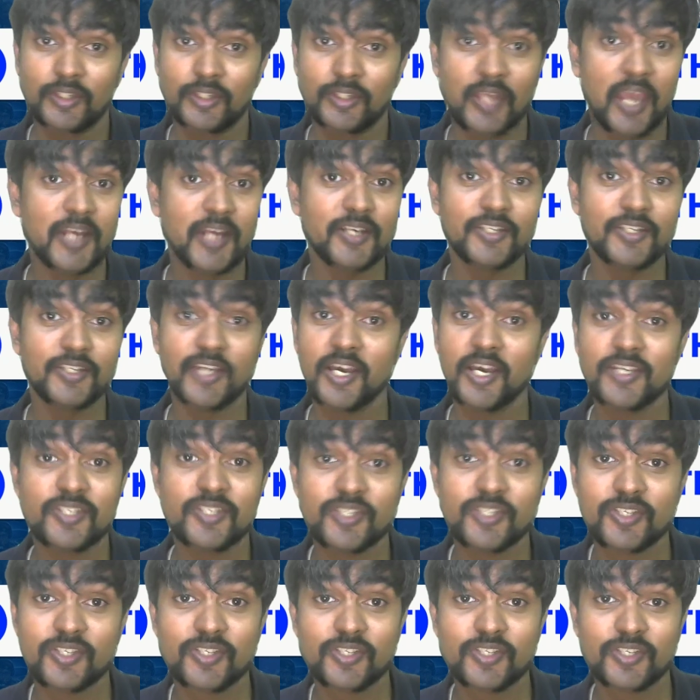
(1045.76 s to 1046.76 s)
then
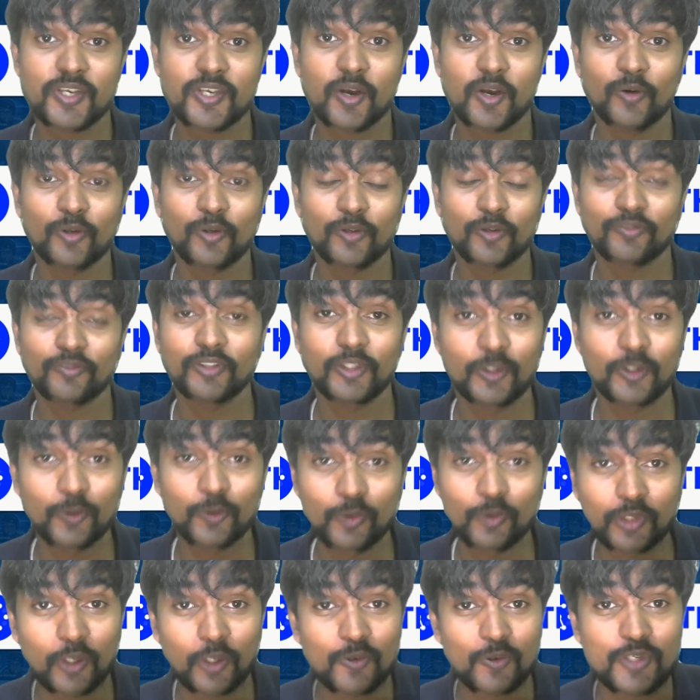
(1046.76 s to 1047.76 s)
yes, out of the
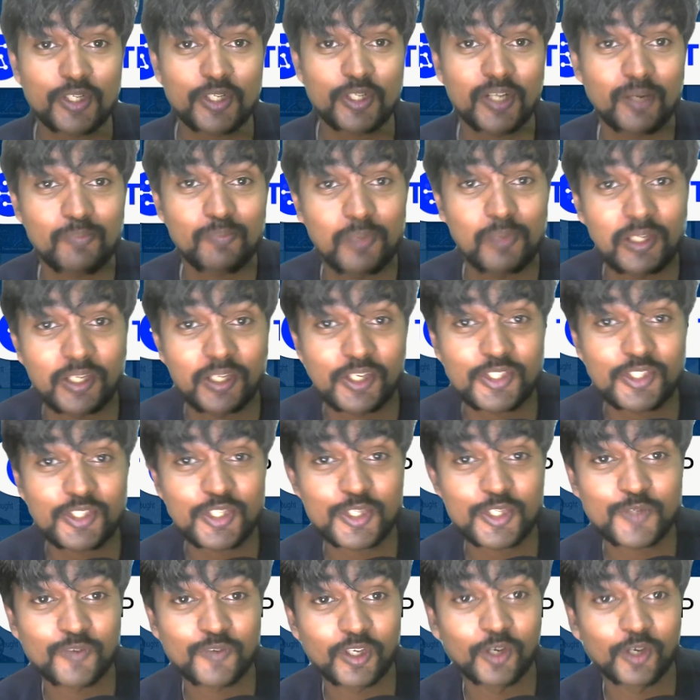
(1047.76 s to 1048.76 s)
2000
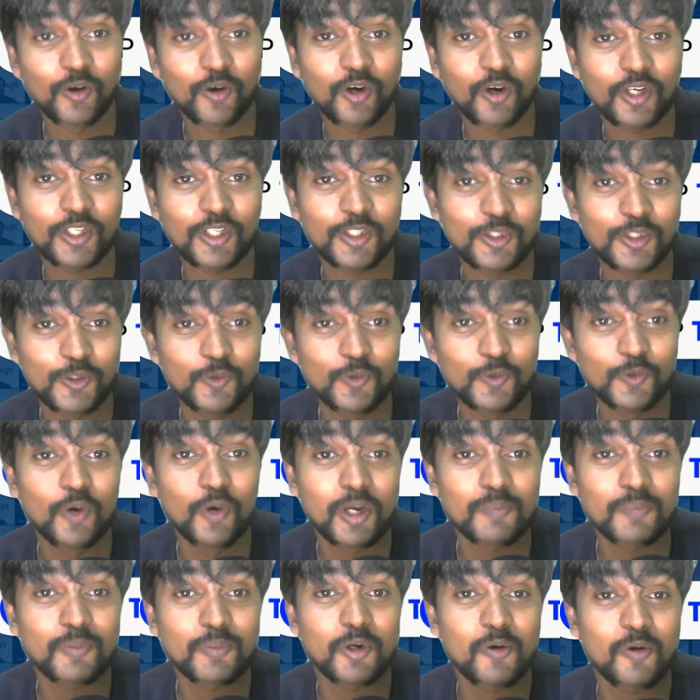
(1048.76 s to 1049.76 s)
applications we got, you
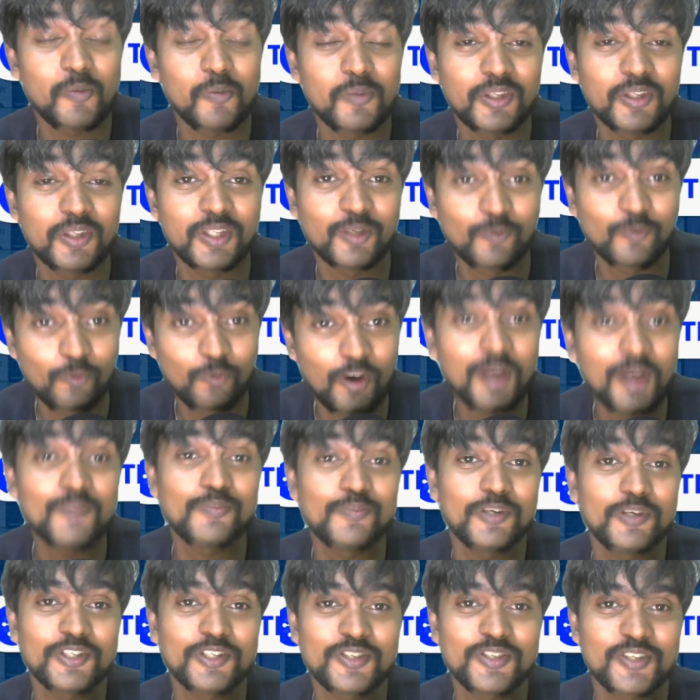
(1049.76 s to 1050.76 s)
are probably that one
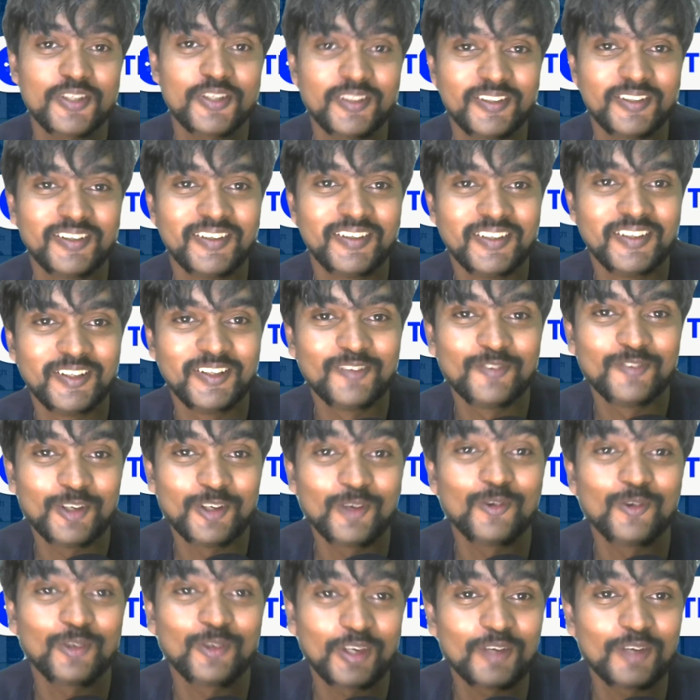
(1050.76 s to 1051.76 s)
person we
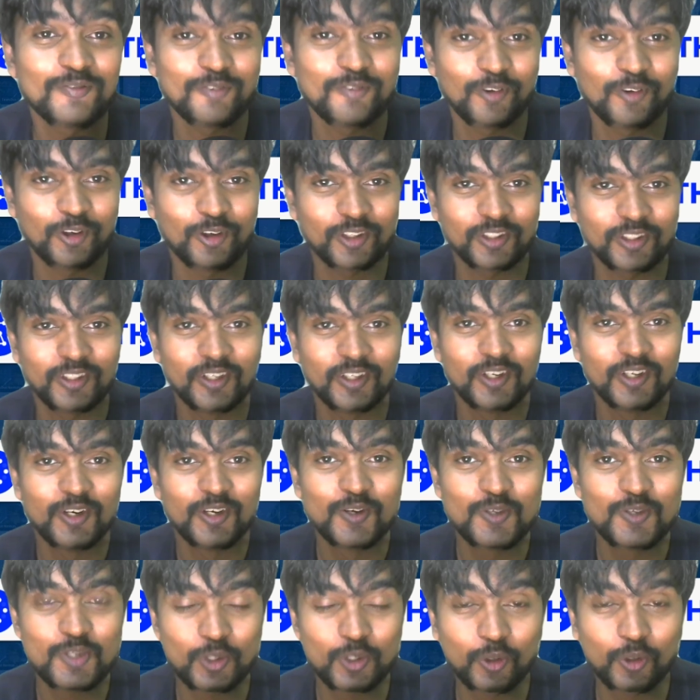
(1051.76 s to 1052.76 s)
are looking for.
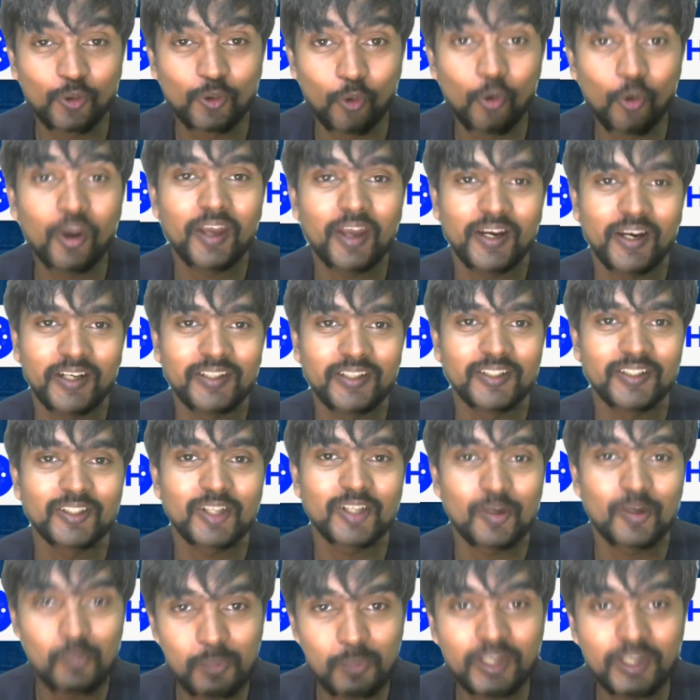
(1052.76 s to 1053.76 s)
So go ahead,
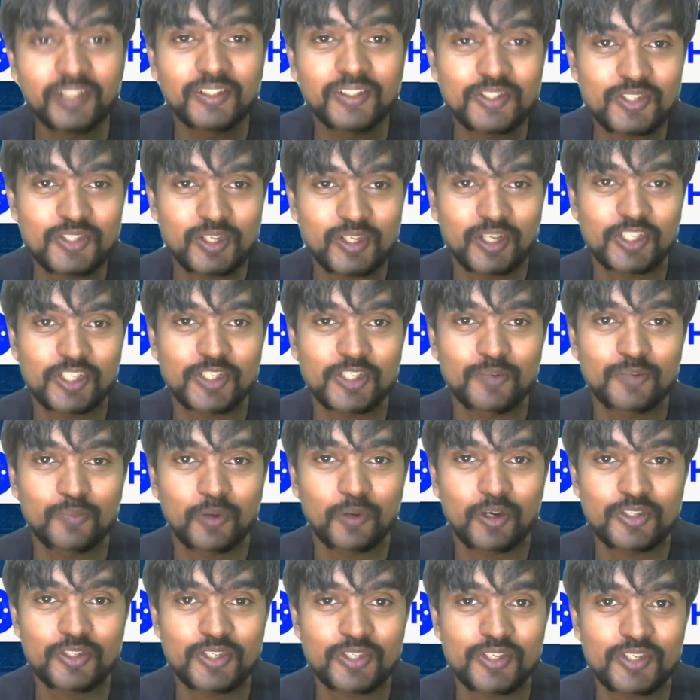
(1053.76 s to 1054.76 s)
complete the selection
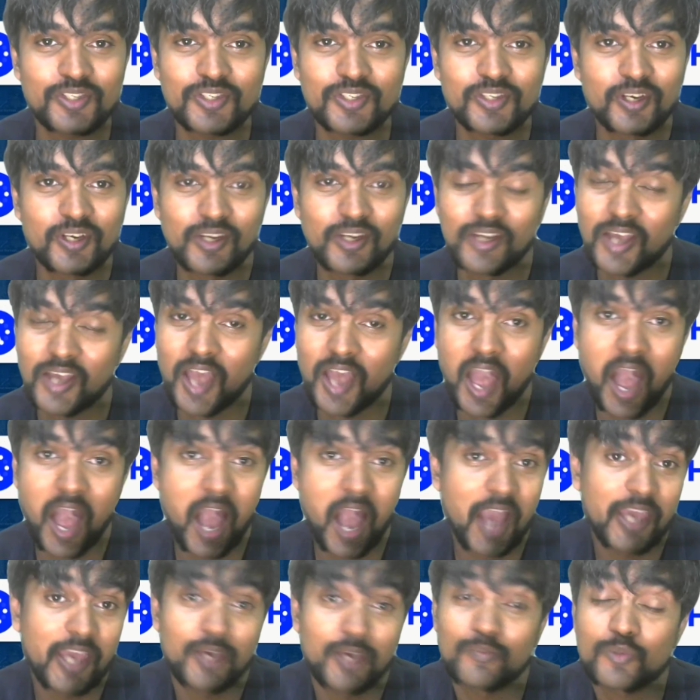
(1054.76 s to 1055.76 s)
process.
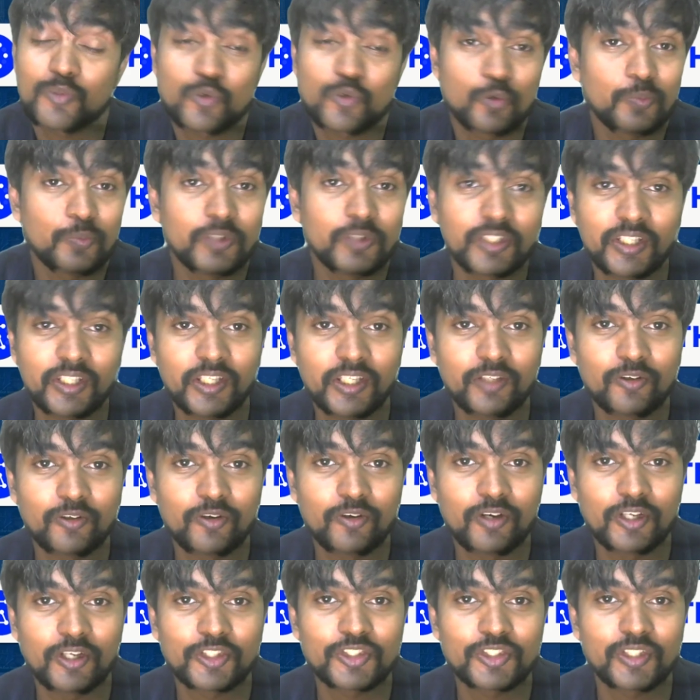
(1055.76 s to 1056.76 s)
I am super keen
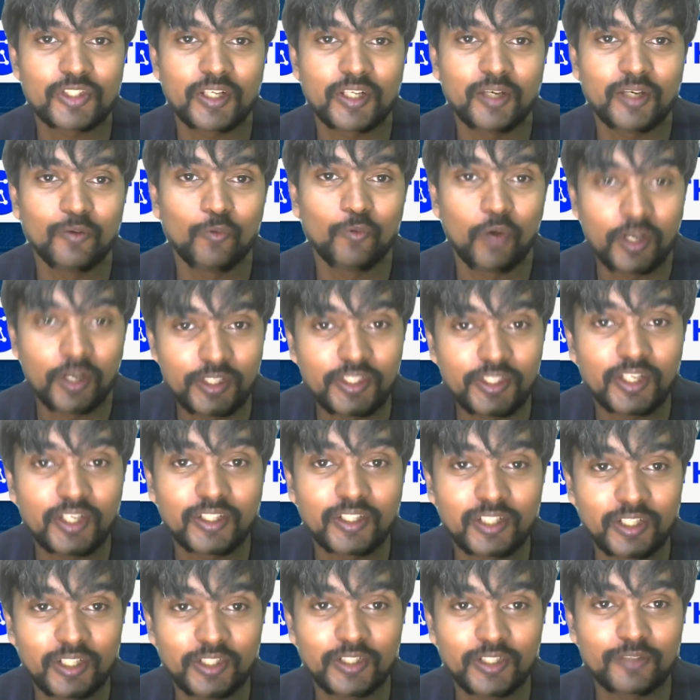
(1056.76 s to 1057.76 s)
on nurturing one
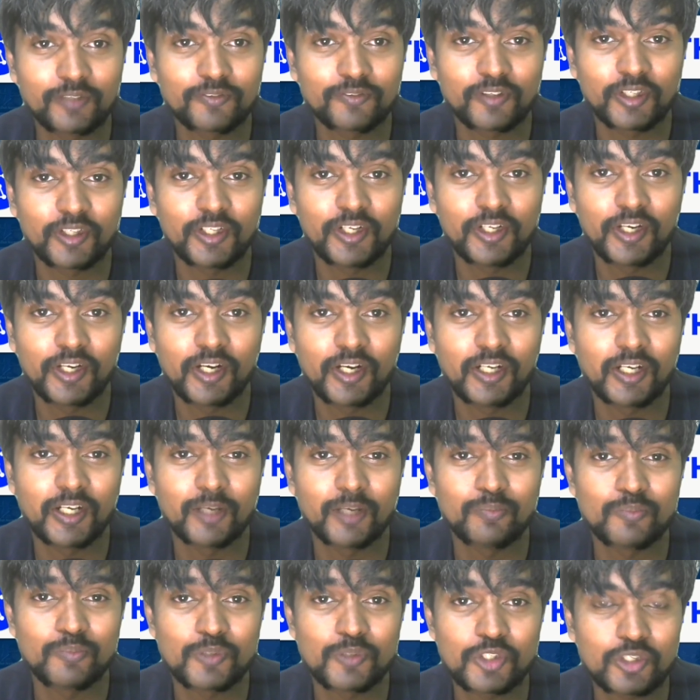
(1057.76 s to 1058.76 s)
young leader for India, and
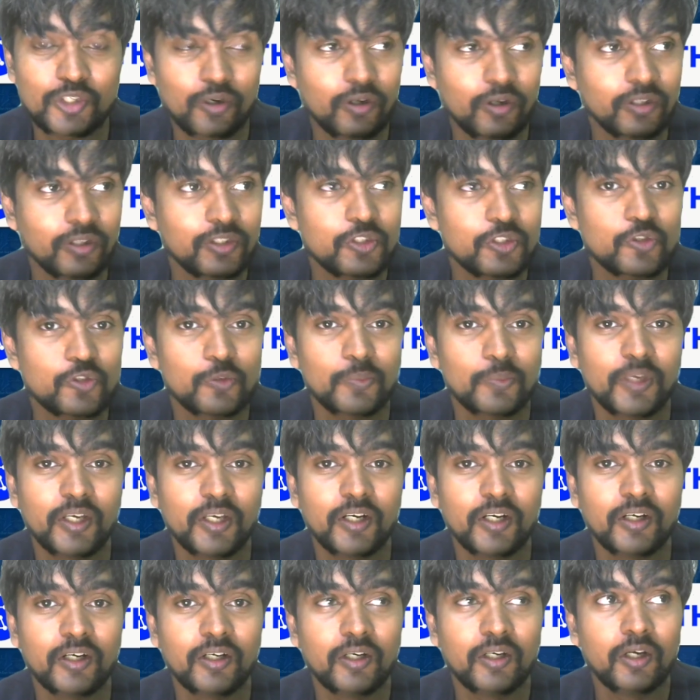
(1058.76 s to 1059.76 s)
I'm sure this would be
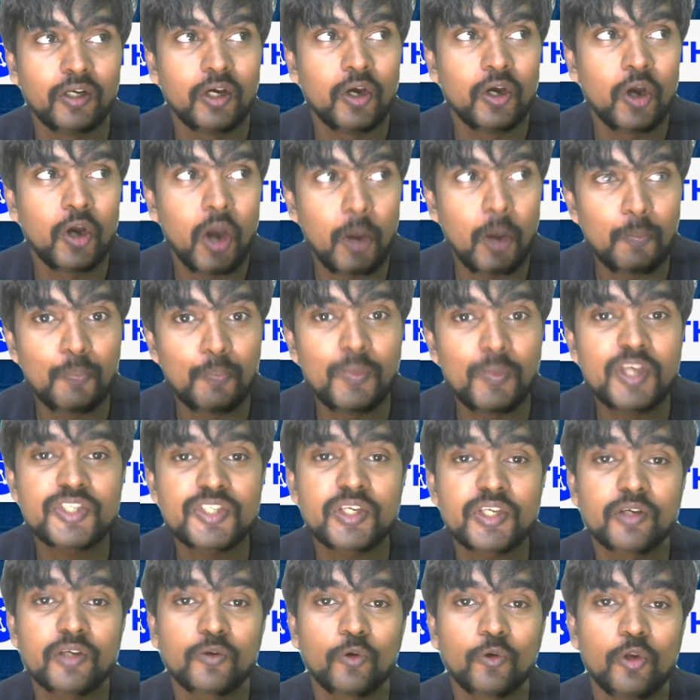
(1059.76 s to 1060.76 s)
a
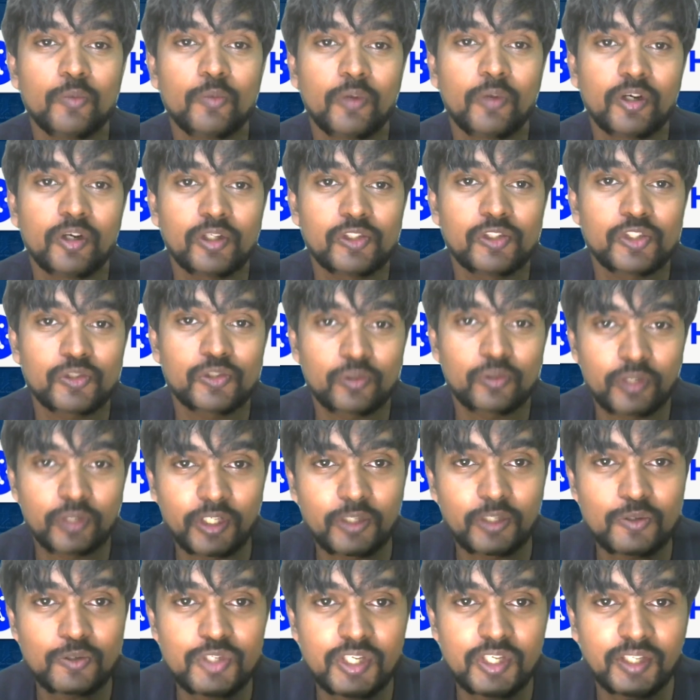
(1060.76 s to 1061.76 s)
amazing role model
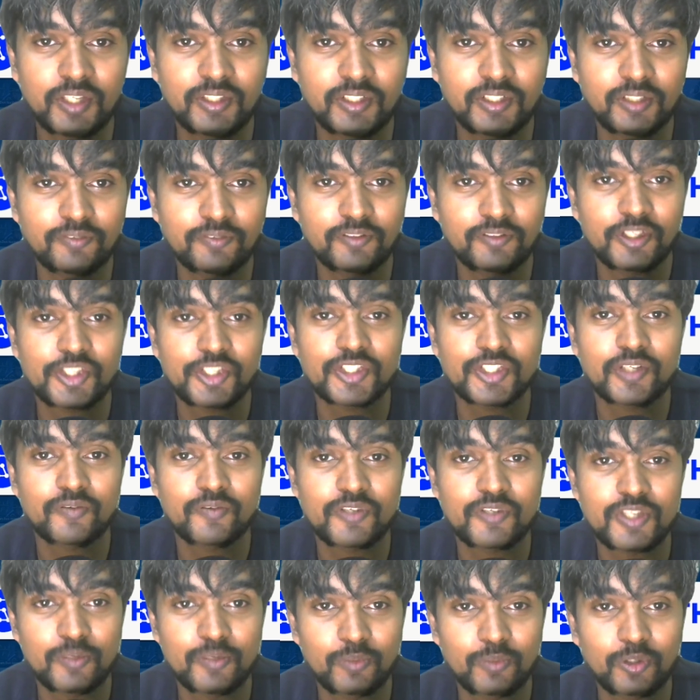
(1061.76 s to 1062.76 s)
story to say that a fresher
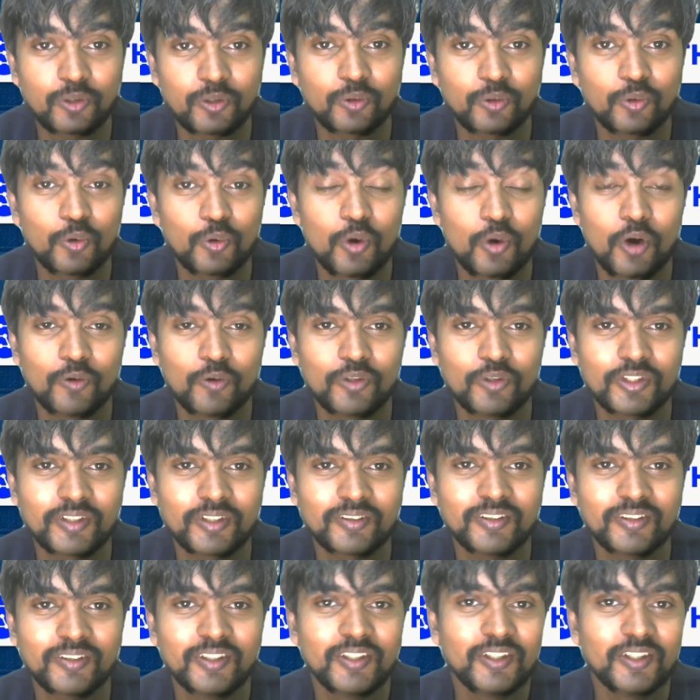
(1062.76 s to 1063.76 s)
was able to go out,
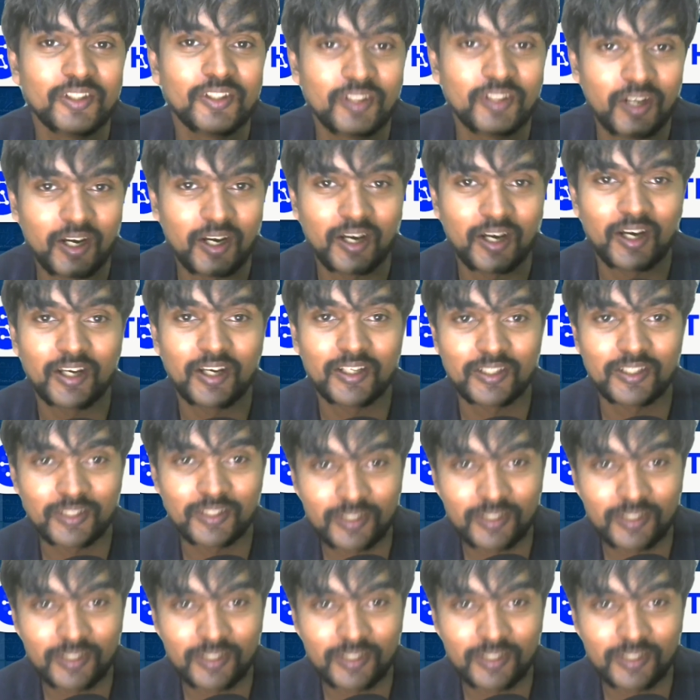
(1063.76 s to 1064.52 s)
uh,